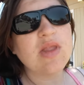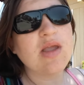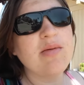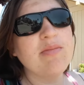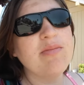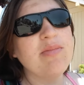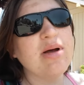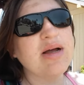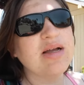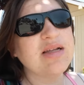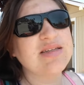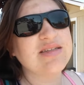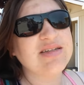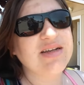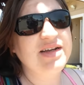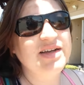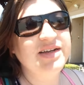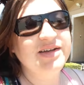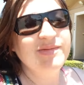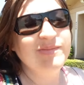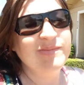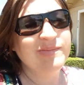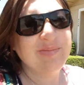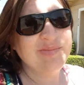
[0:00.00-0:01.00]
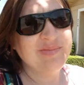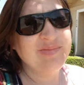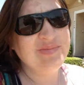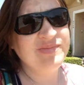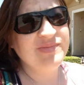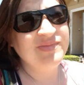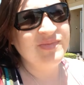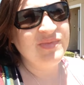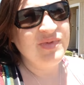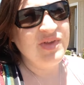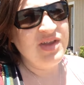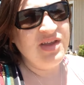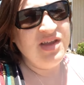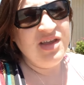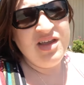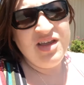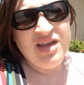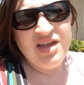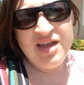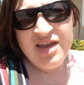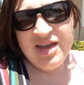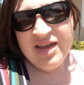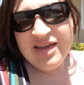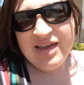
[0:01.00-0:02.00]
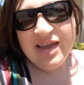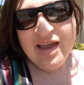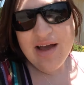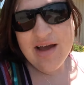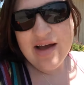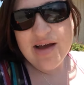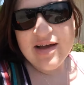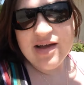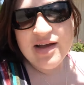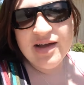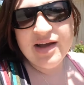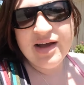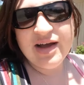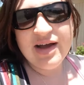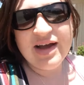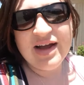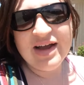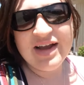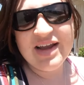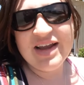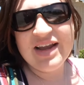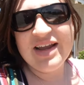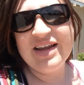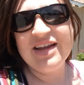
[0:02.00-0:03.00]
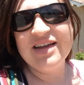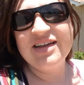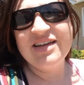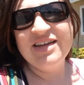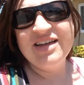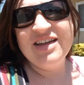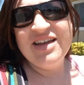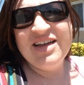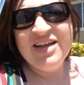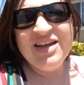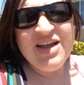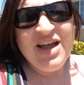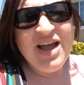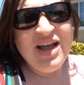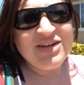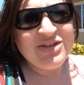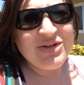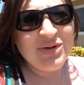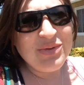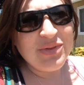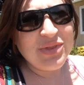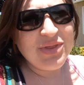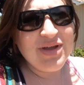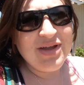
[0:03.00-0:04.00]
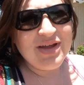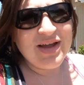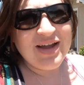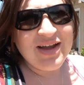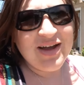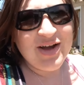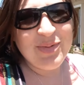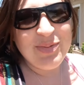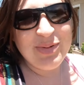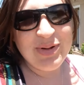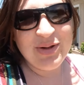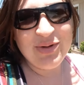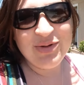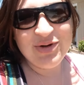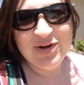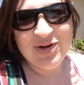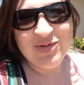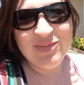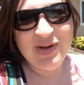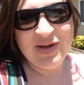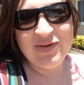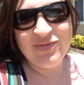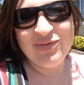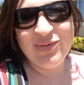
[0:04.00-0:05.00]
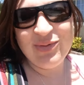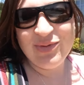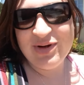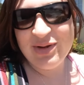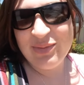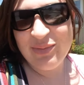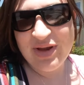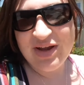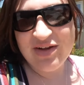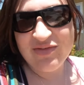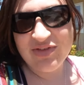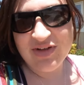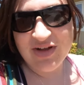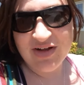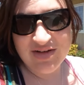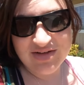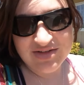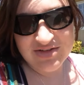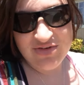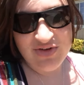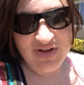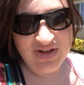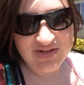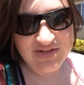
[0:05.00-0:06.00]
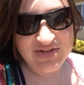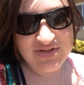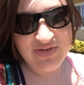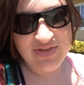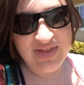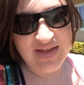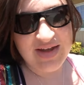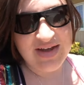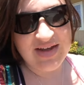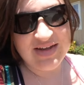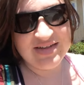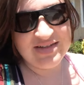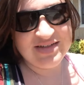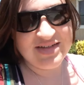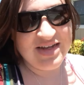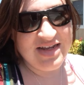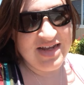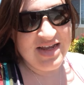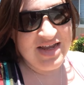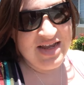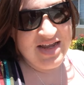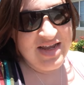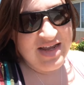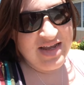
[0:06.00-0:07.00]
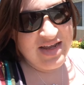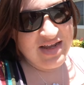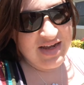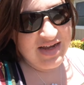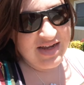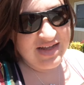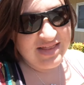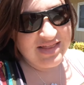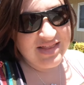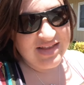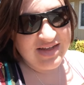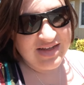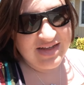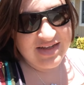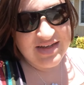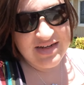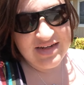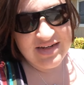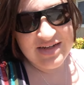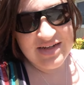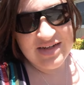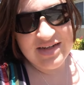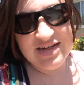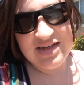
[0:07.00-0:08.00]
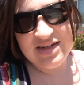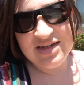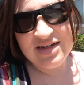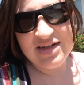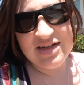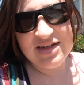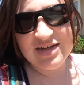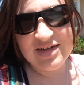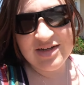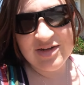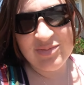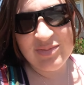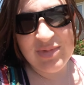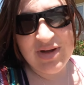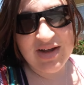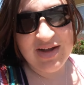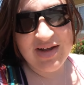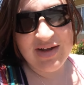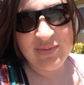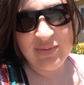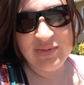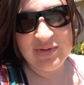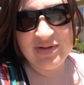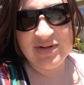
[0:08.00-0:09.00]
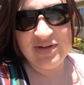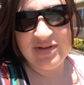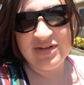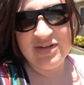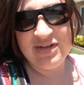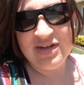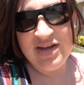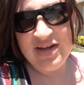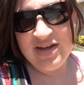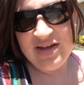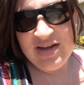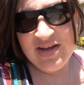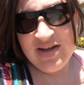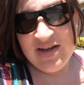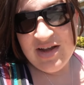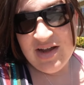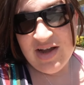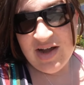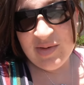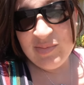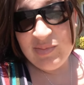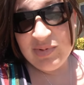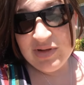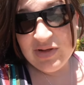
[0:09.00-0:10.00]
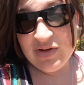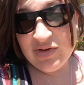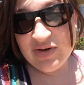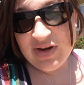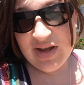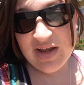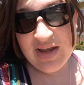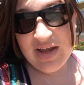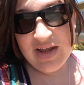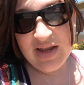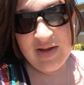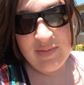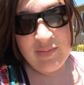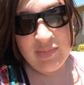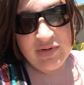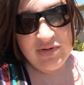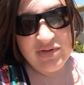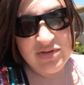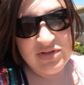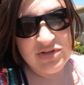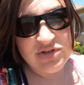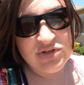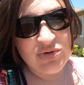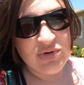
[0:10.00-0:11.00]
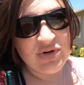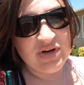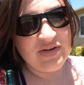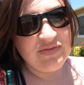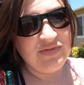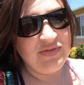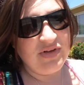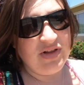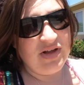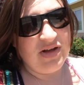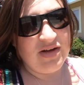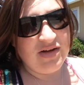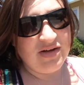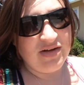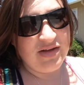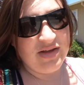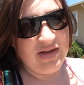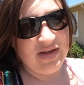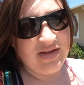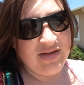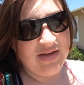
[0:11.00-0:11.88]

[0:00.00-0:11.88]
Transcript: But um, yeah, I don't think I uploaded my 40 week vlog, so I'll do that and then um, I will upload a birth story vlog